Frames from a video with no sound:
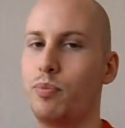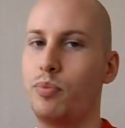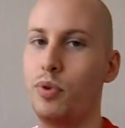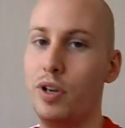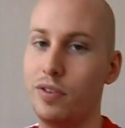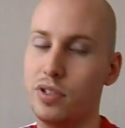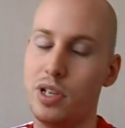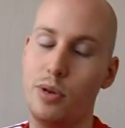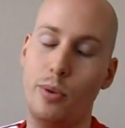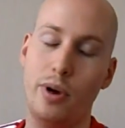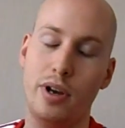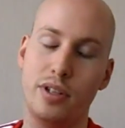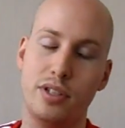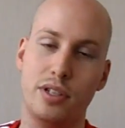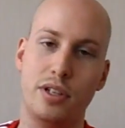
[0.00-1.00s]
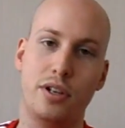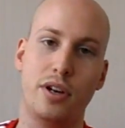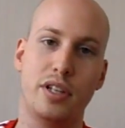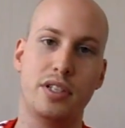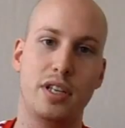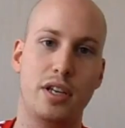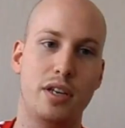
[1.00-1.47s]
previously worked in the
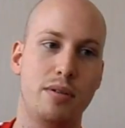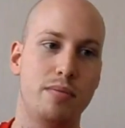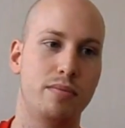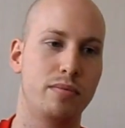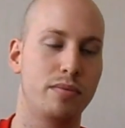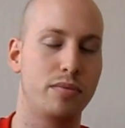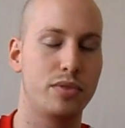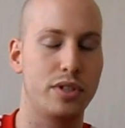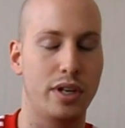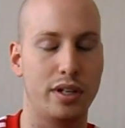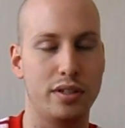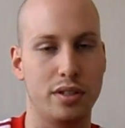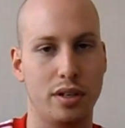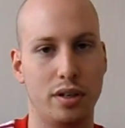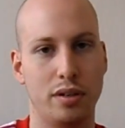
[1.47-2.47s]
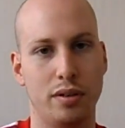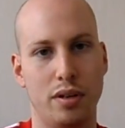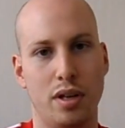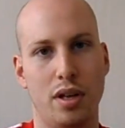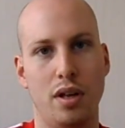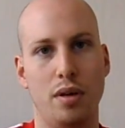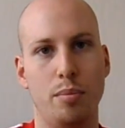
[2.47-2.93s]
IT sector,
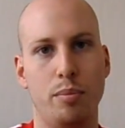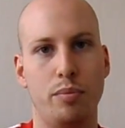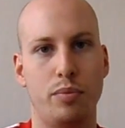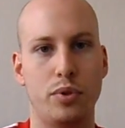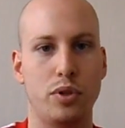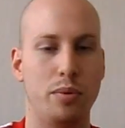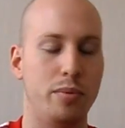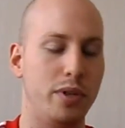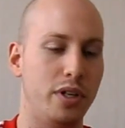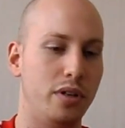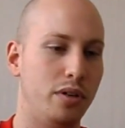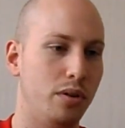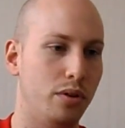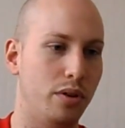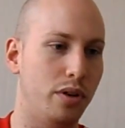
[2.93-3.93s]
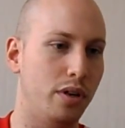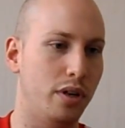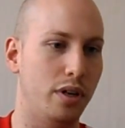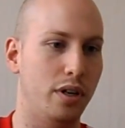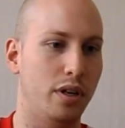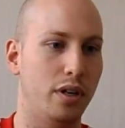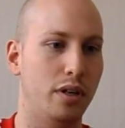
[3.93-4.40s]
predominantly
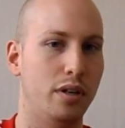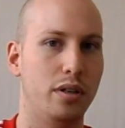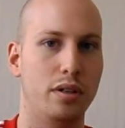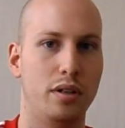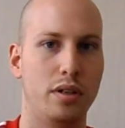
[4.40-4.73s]
on